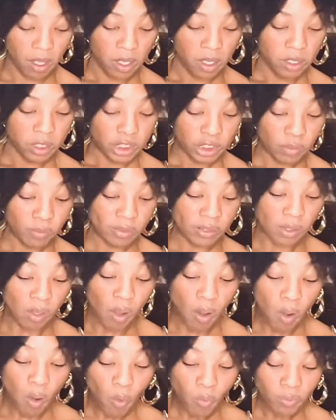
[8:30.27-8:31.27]
She was
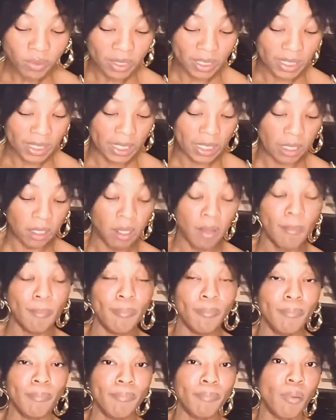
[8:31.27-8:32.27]
only
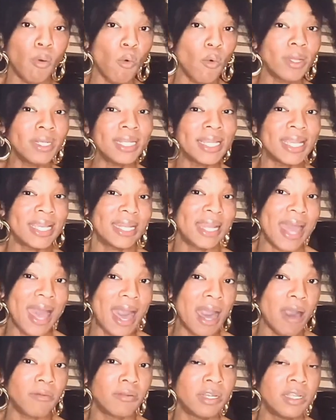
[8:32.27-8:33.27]
pointing it
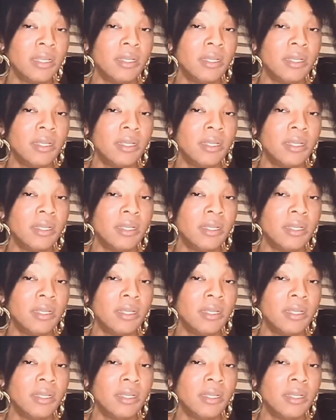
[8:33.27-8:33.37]
out